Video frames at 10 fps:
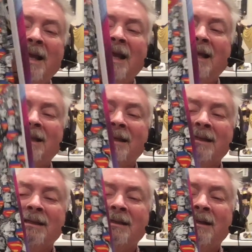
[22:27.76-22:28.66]

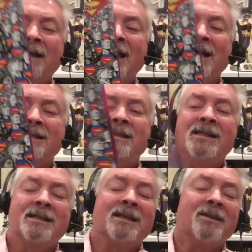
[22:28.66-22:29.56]
Alien, and as it
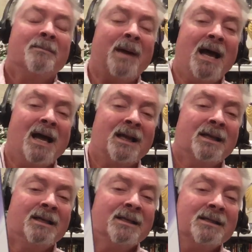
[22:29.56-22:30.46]
says on the back,
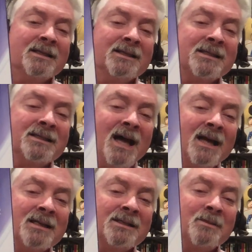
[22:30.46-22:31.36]
this is
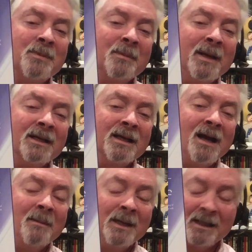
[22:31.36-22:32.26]
not a Superman
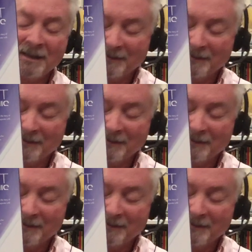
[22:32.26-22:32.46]
comic.